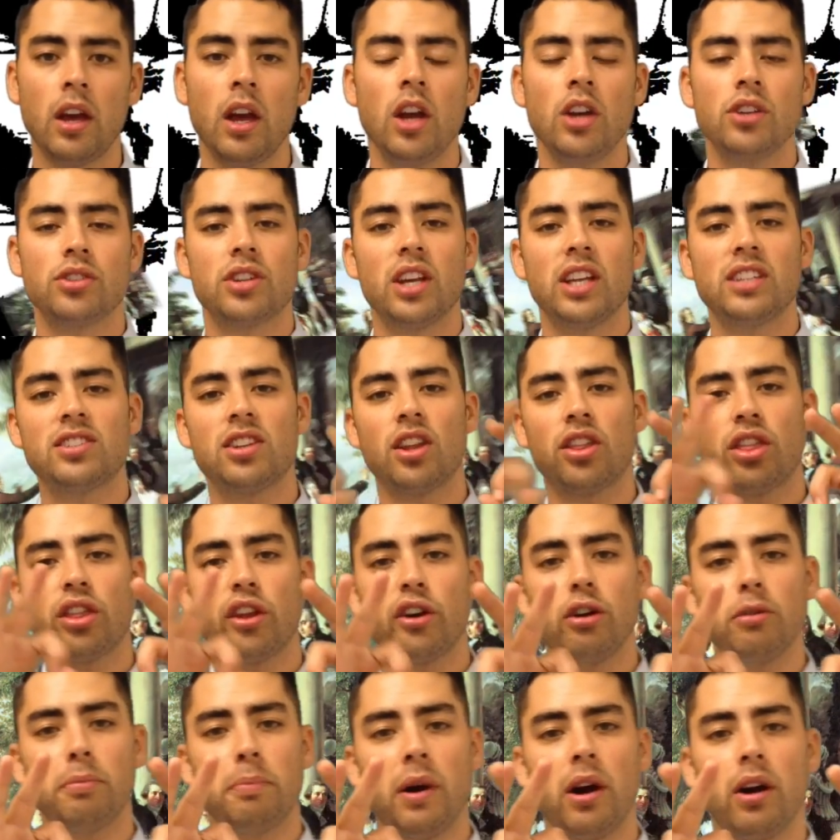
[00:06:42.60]
So that's the
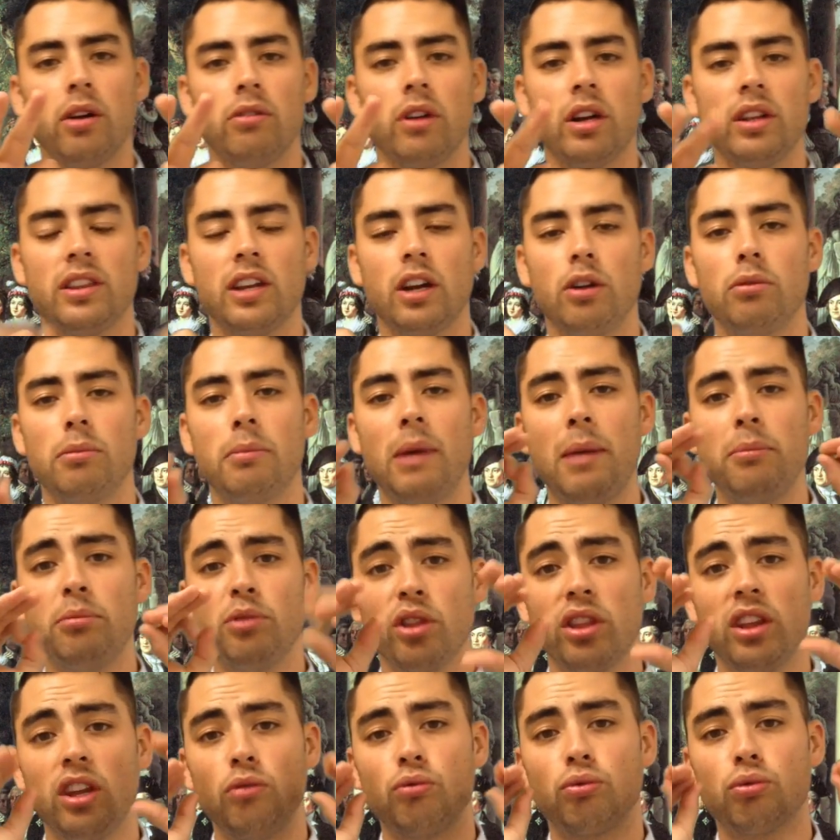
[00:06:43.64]
third part right there. Remember,
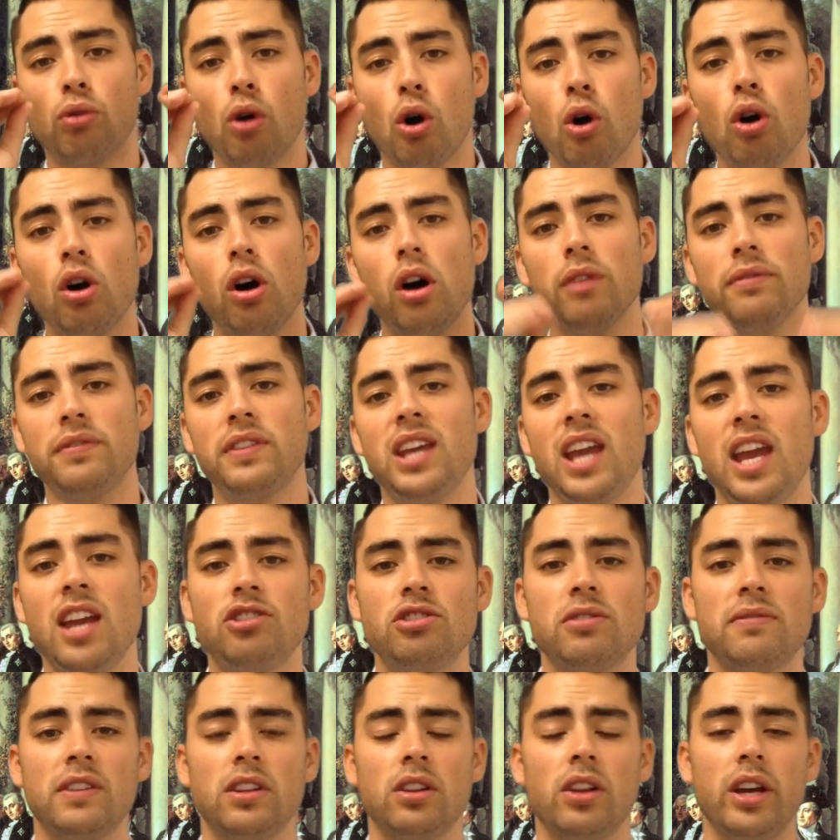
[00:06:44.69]
the role of the Age
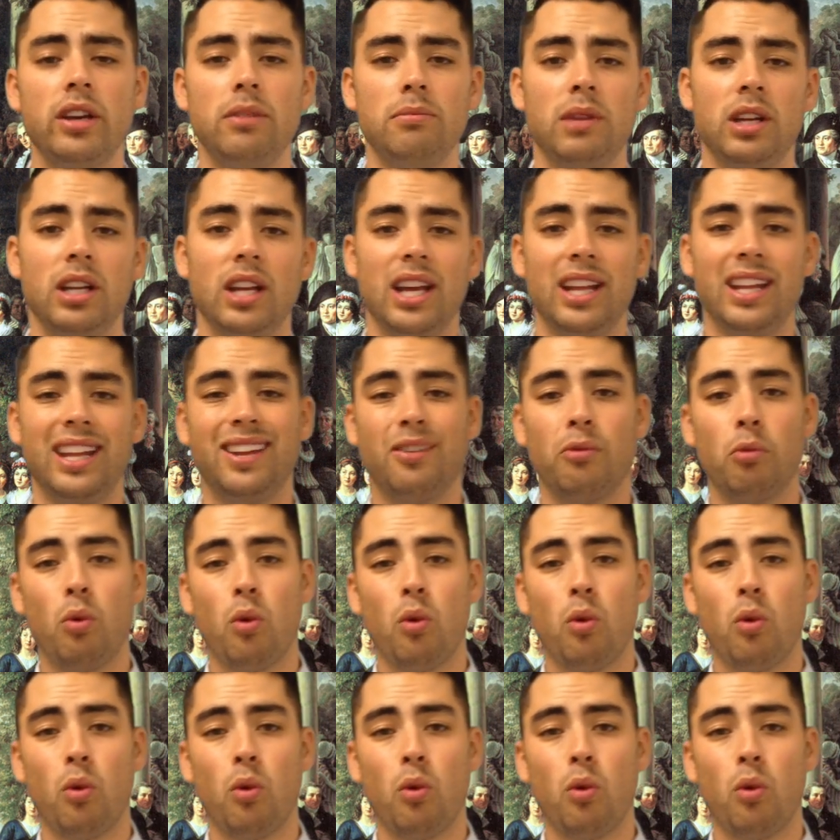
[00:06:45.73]
of Enlightenment and